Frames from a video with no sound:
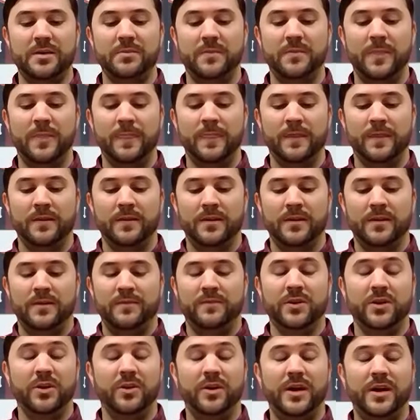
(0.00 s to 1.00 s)
If
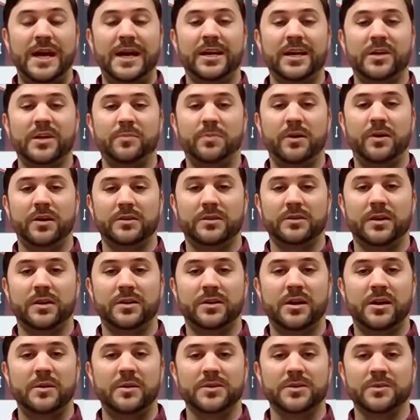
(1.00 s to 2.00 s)
you go to aggiepark.com,